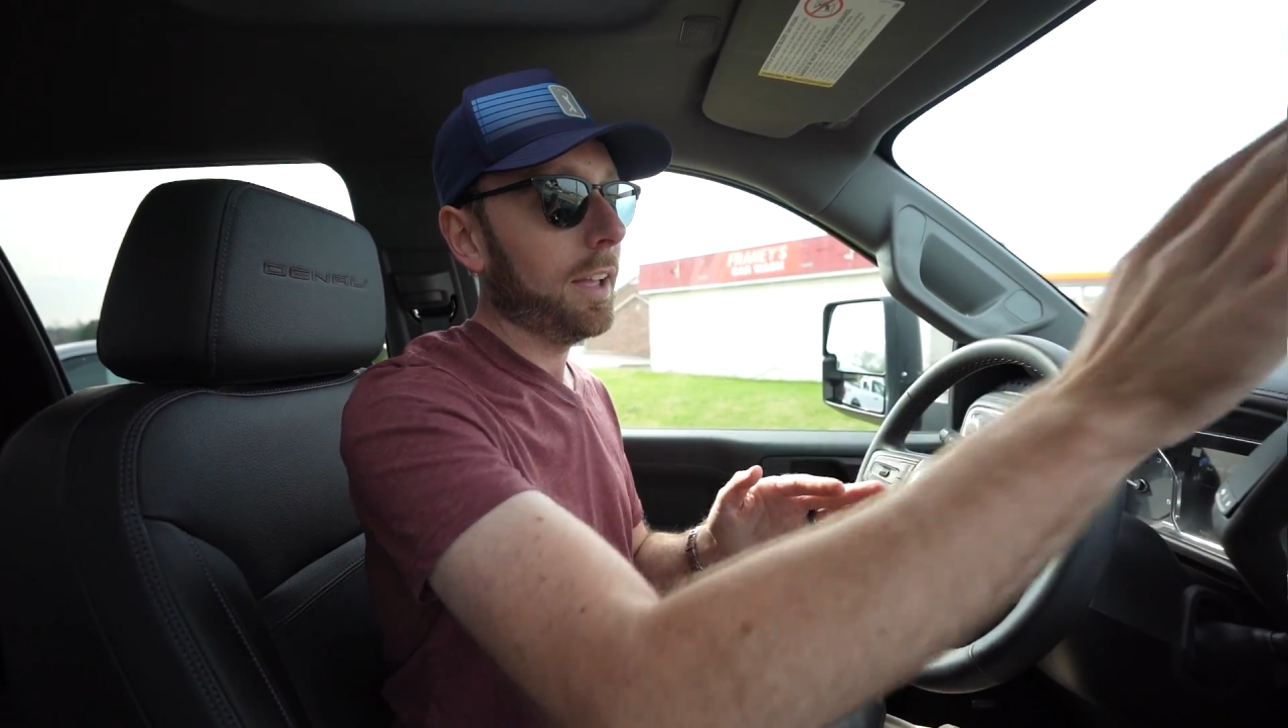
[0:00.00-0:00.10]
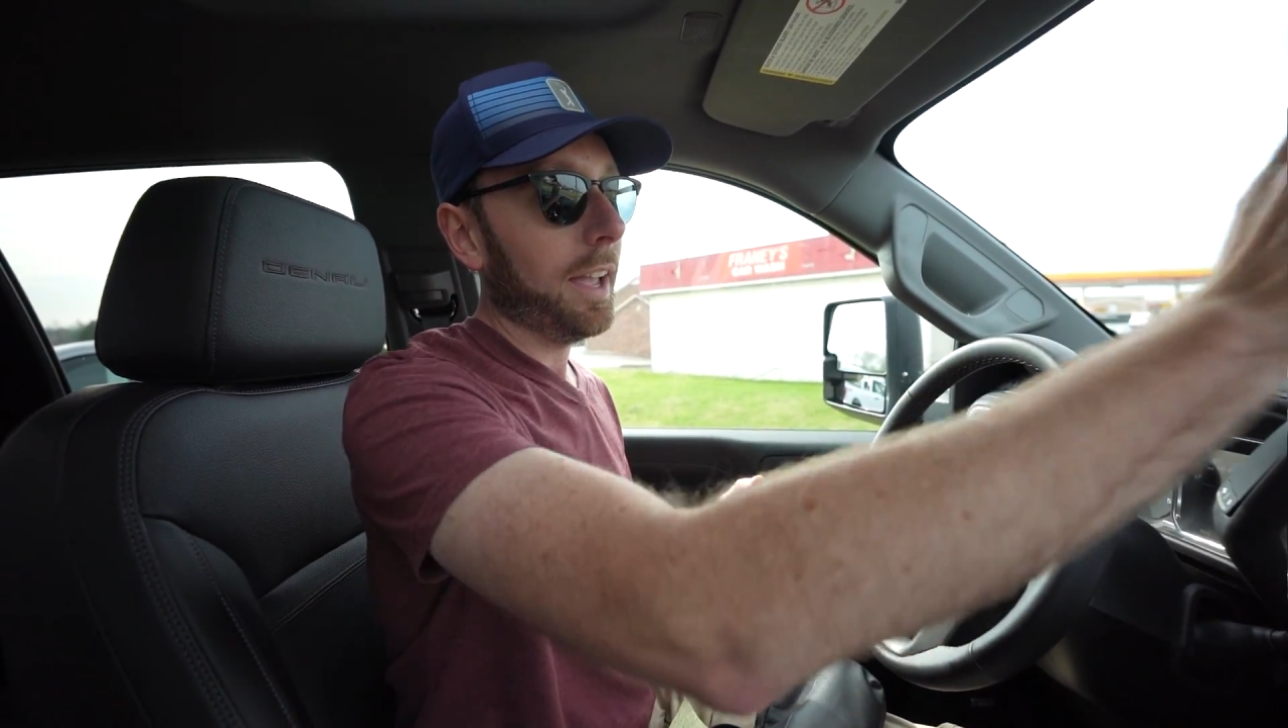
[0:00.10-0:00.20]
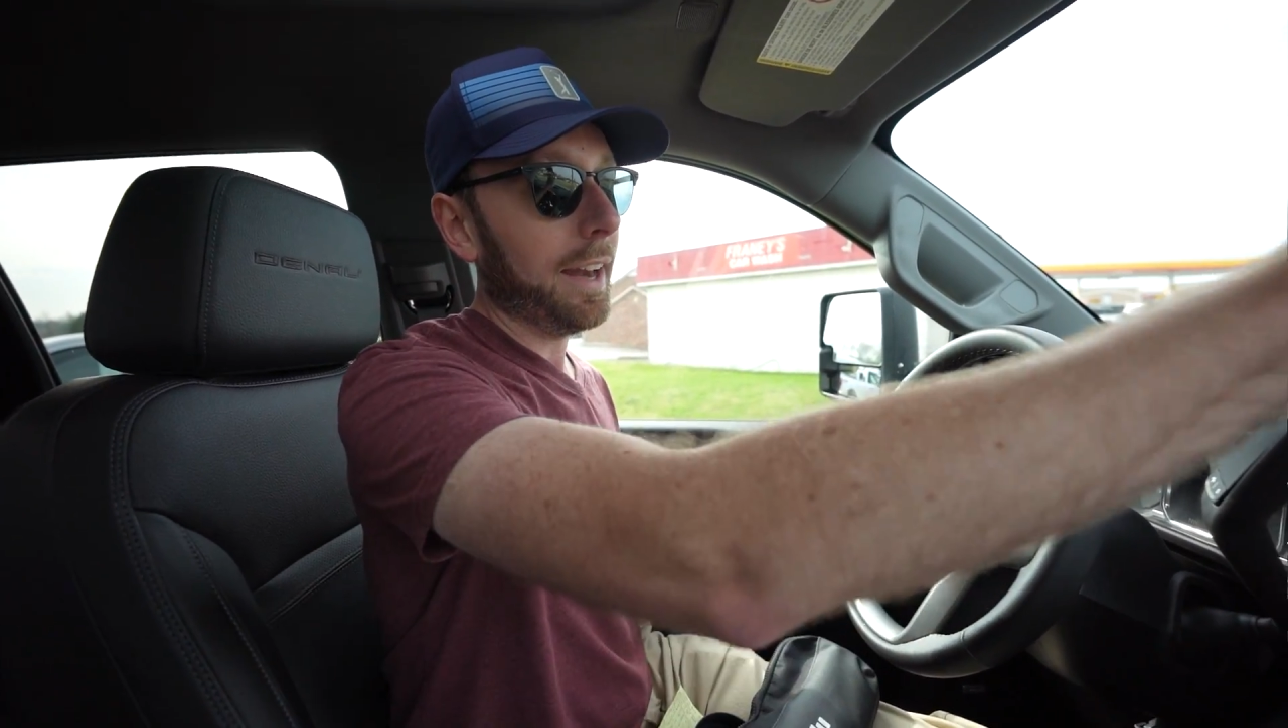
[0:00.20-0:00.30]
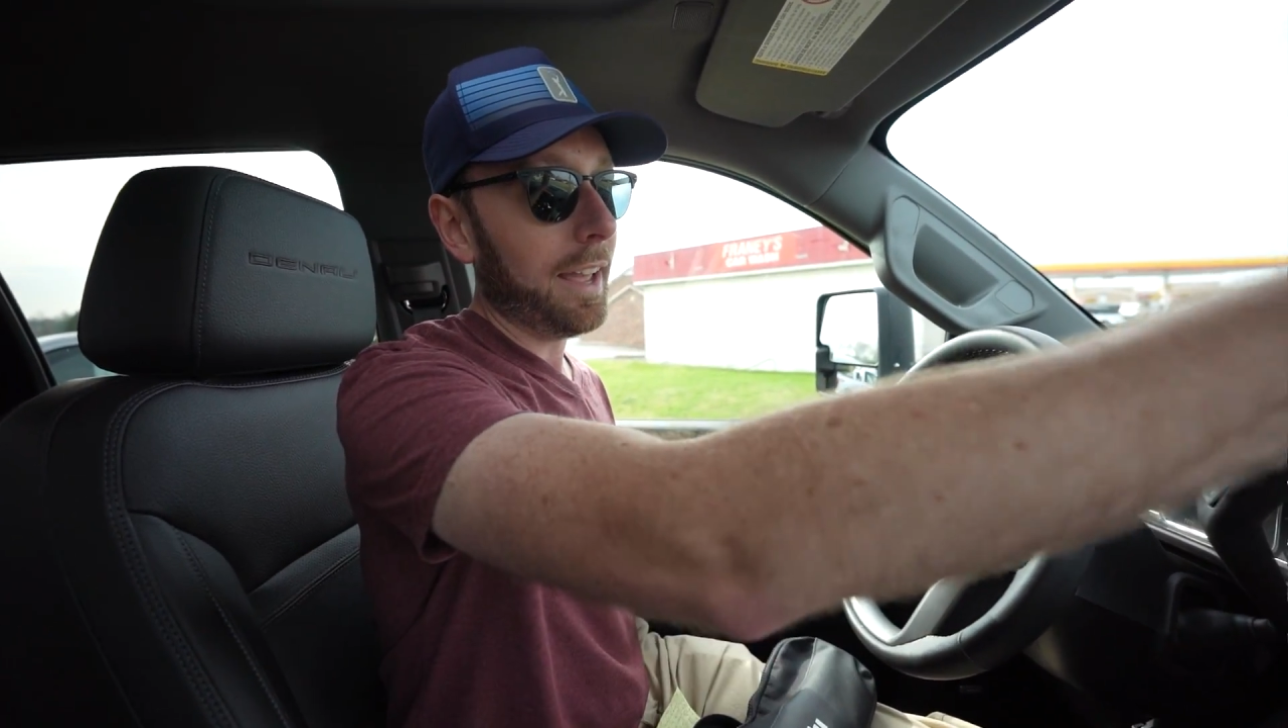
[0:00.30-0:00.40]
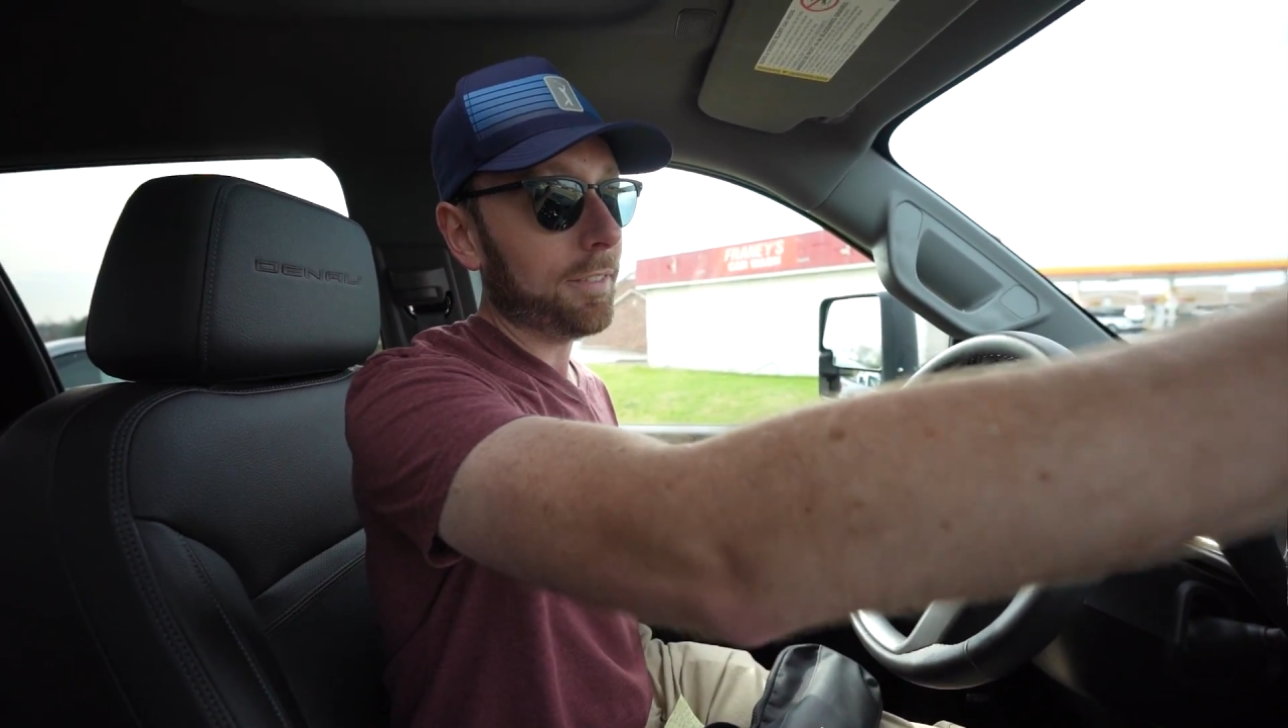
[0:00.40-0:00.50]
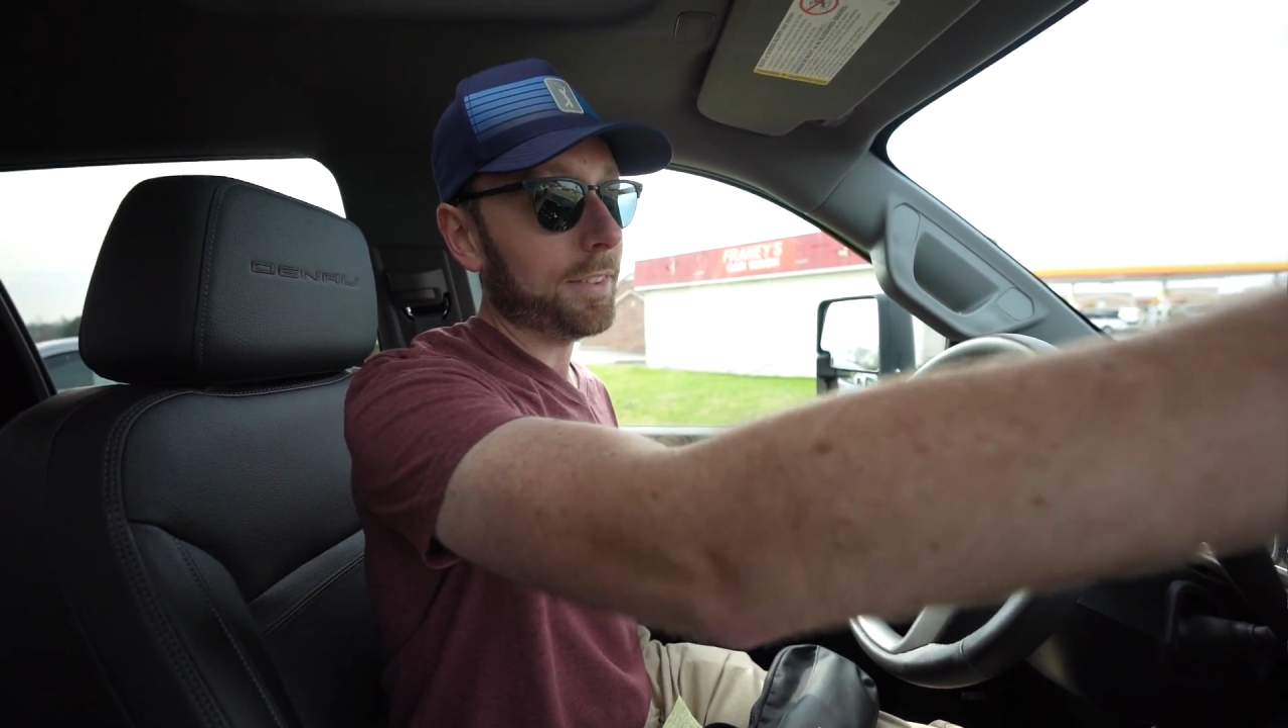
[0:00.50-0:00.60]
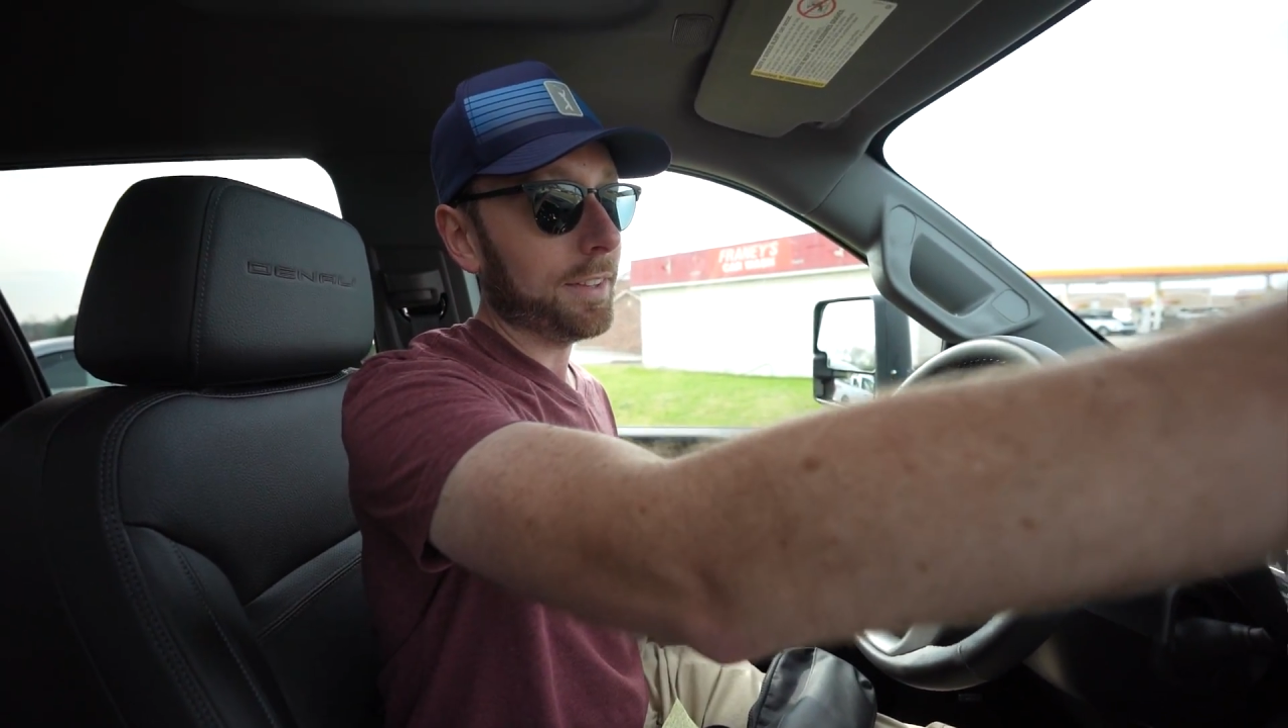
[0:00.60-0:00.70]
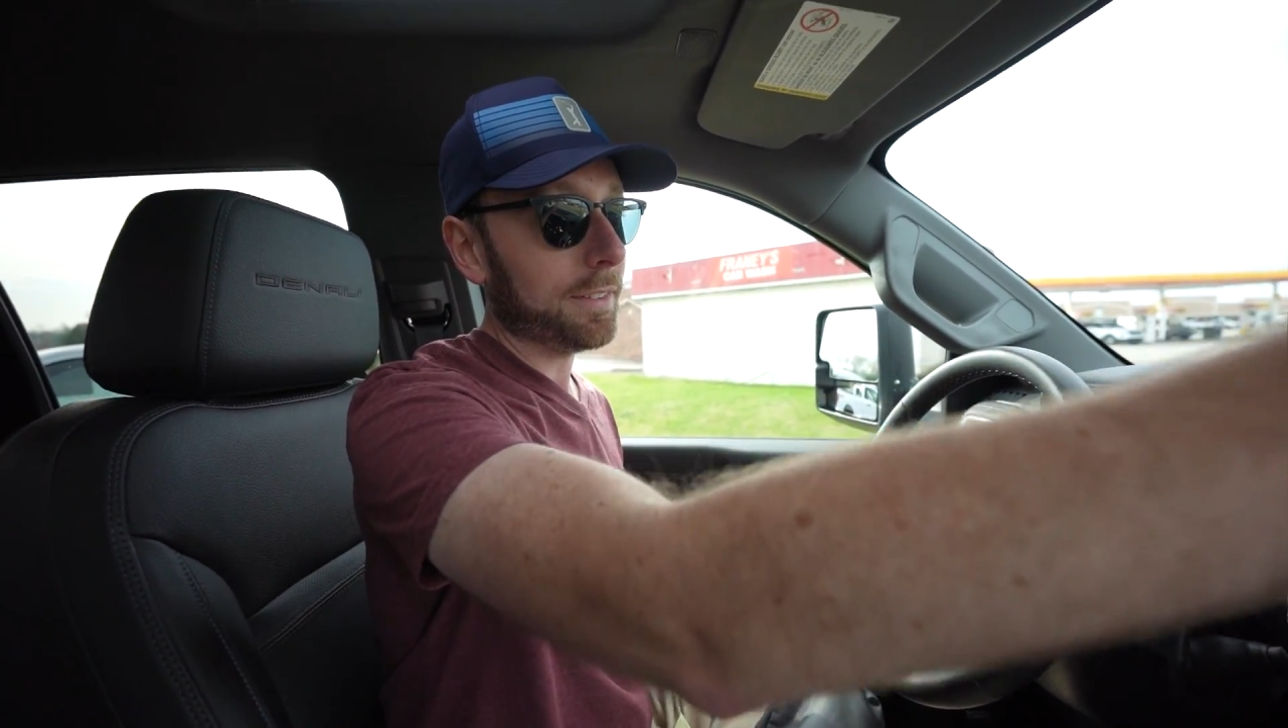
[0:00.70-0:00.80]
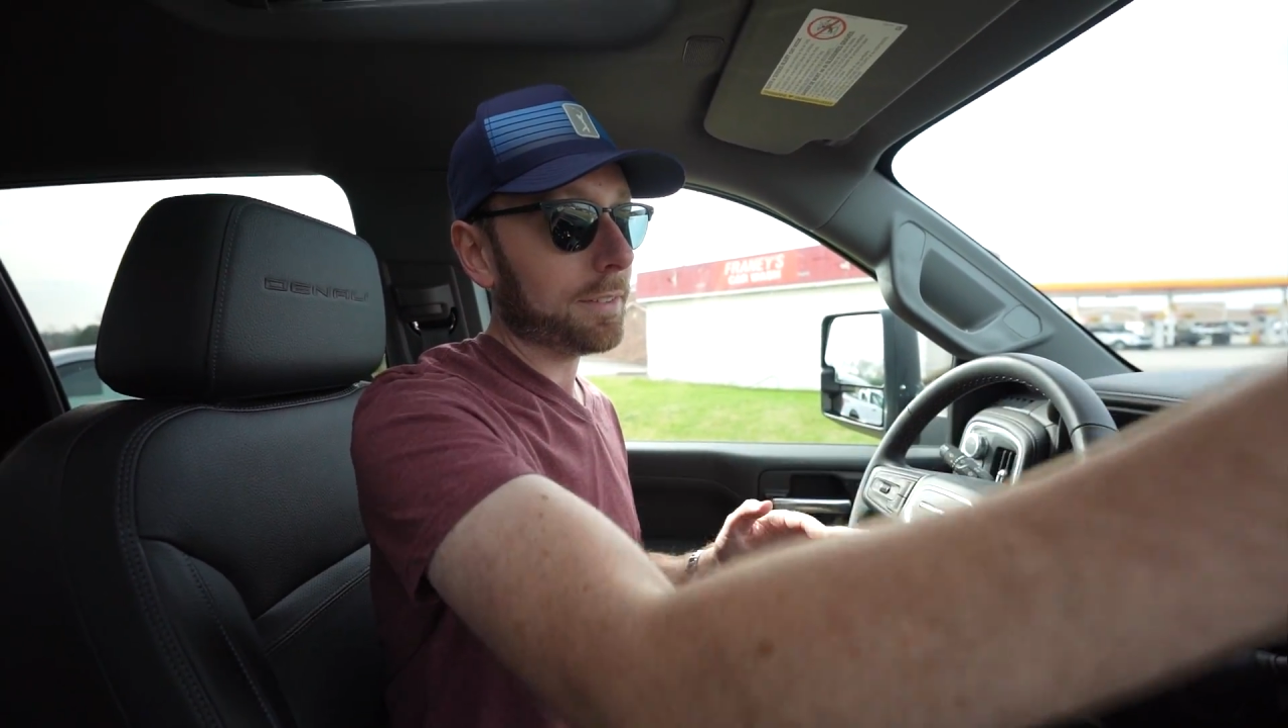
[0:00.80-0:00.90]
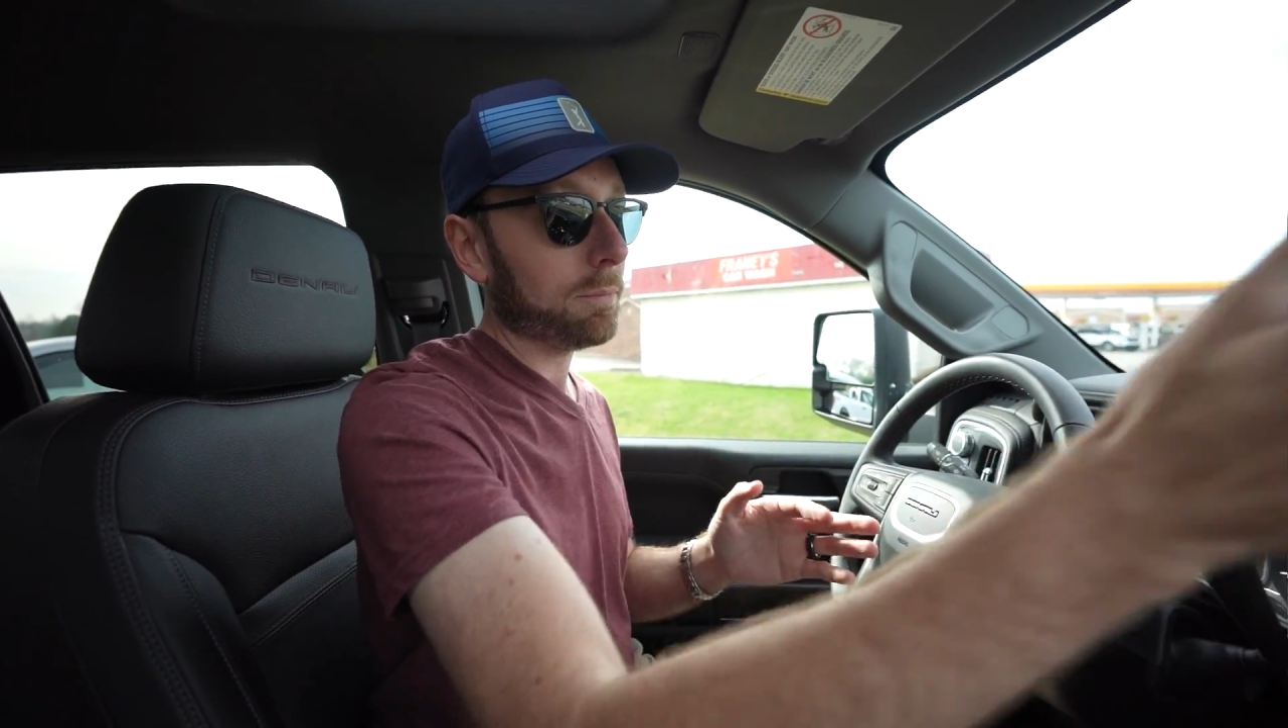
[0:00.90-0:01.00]
and having
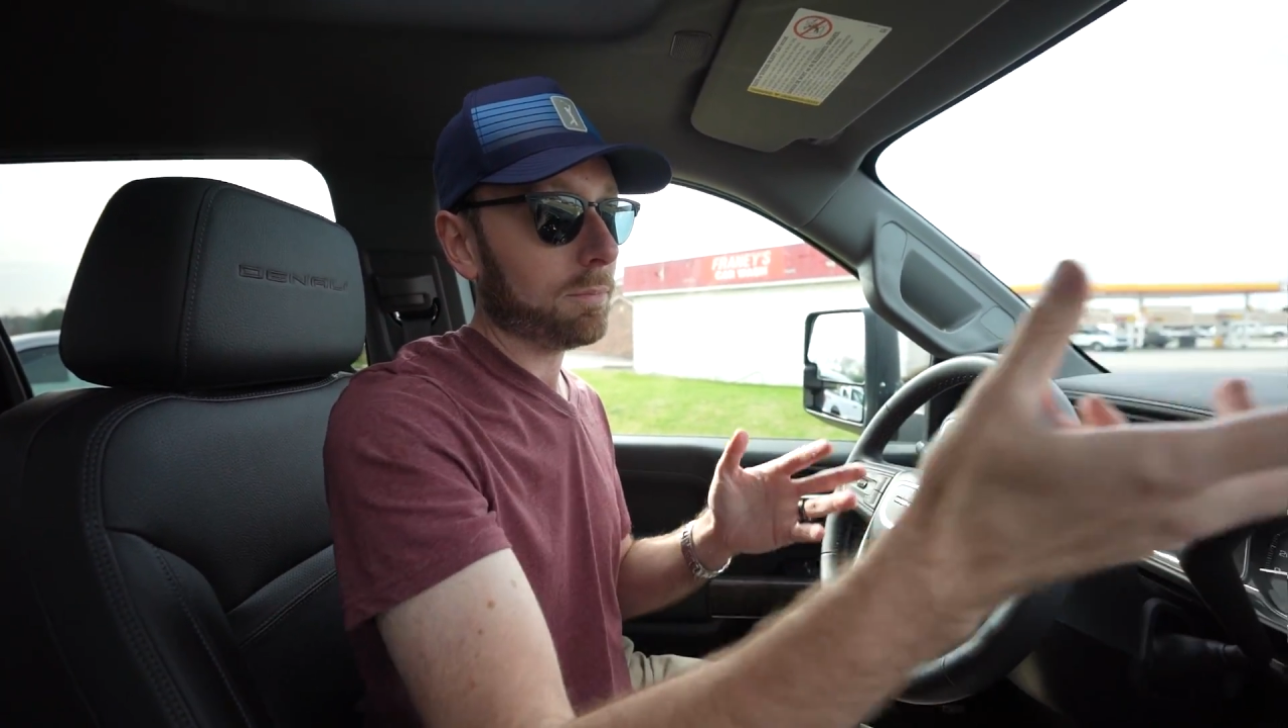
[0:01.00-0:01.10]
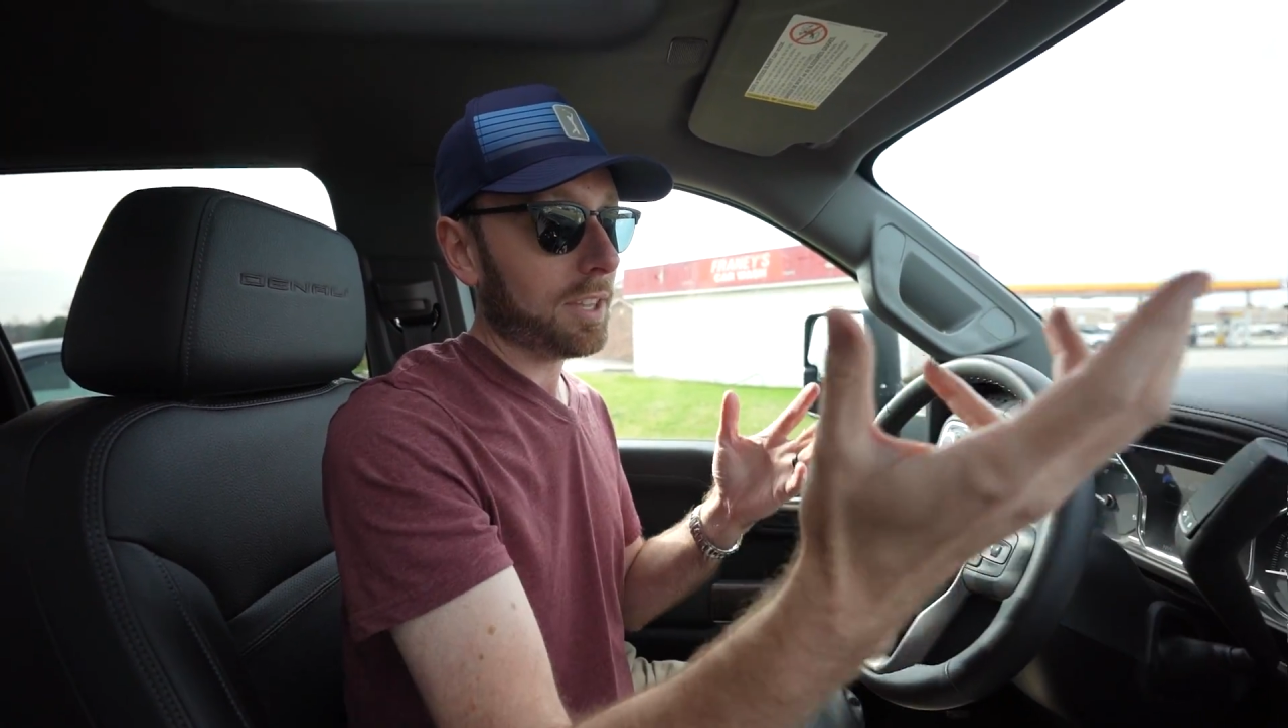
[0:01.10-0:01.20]
this